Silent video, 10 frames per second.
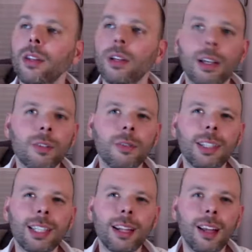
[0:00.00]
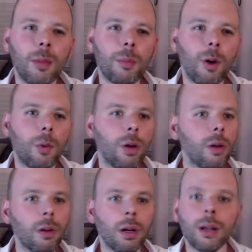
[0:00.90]
the guy that invented the light bulb,
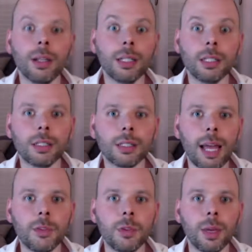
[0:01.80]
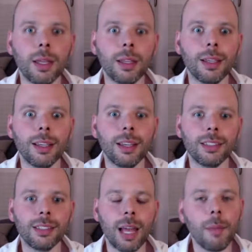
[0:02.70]
who escapes me
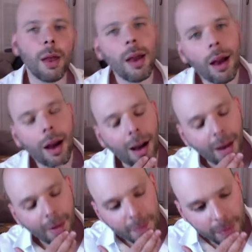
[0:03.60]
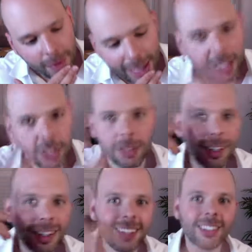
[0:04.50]
his name, Edison.
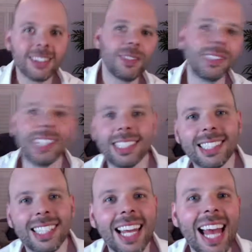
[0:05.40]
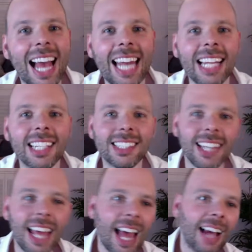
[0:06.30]
Someone said Edison. And
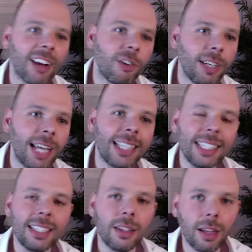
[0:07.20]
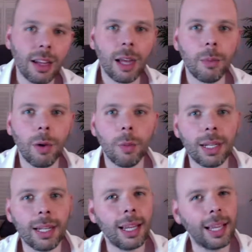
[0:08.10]
Edison created the light bulb,
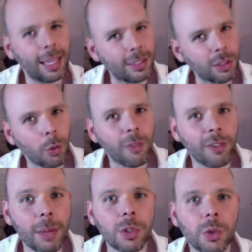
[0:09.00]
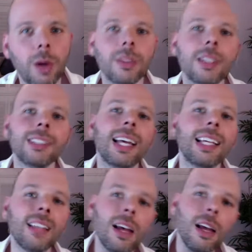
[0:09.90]
and he's a quite famous quote that
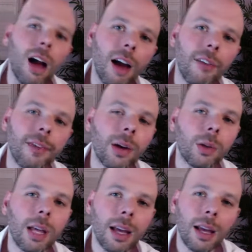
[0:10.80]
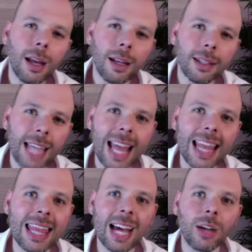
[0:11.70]
says, I failed
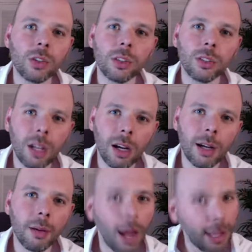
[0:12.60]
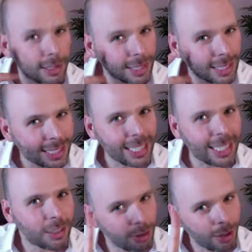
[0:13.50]
10,000 times. I
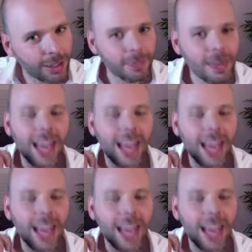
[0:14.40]
succeeded, rather,